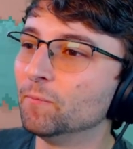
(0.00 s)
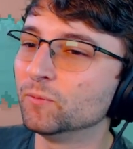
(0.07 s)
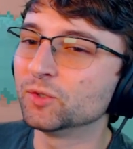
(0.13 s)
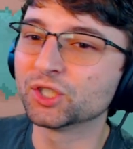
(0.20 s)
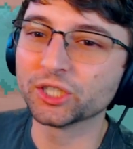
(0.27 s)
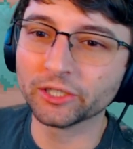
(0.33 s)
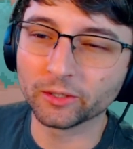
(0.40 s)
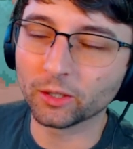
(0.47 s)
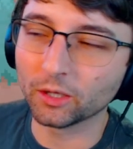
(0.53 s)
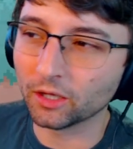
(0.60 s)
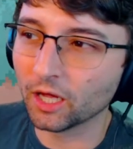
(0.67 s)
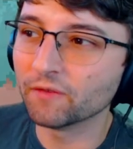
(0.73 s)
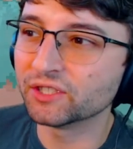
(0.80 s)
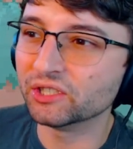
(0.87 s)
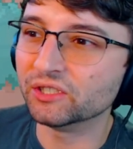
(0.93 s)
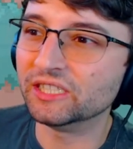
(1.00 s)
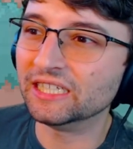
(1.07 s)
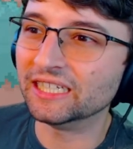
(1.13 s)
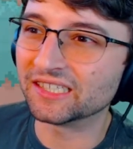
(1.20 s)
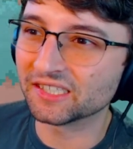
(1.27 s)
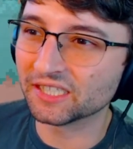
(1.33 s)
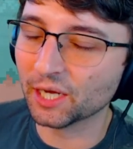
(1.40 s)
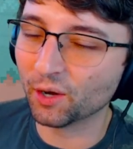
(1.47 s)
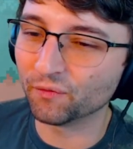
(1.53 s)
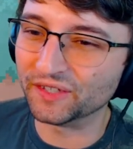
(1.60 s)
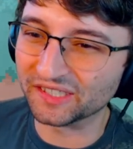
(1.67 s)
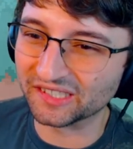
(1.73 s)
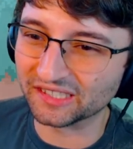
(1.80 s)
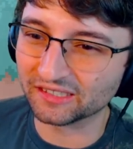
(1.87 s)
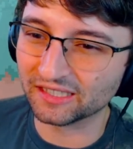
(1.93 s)
Sure, Love 2D itself
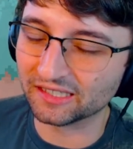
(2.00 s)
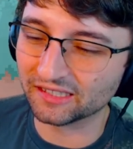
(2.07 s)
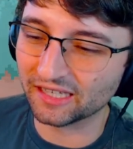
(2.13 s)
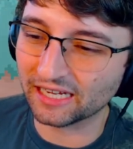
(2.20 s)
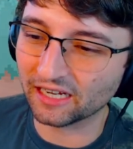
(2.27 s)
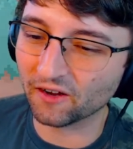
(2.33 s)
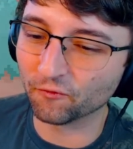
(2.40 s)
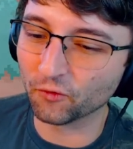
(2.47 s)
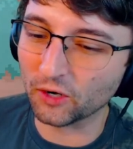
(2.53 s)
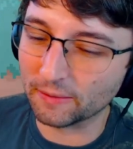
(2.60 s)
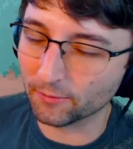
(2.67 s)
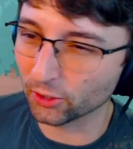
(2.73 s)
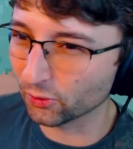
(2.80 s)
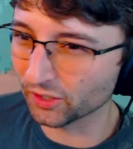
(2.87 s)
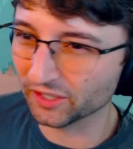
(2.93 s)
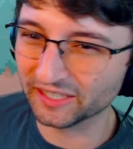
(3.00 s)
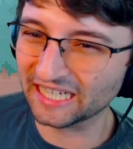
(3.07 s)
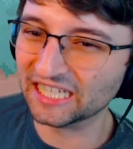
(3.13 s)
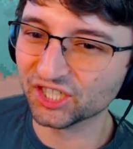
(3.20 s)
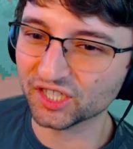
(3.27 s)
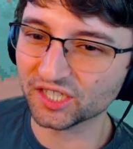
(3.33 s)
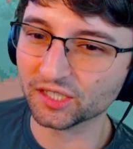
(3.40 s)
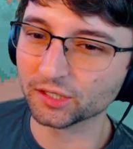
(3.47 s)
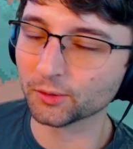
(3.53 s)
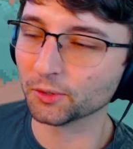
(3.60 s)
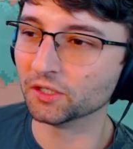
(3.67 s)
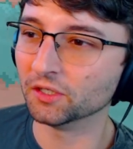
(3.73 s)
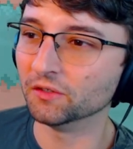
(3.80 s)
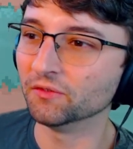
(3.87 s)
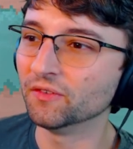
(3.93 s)
is like a framework or an engine, sort
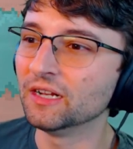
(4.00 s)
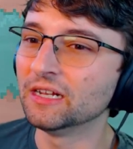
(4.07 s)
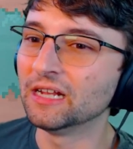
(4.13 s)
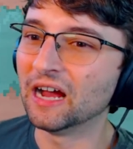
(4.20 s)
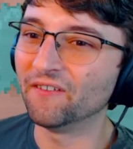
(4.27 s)
of a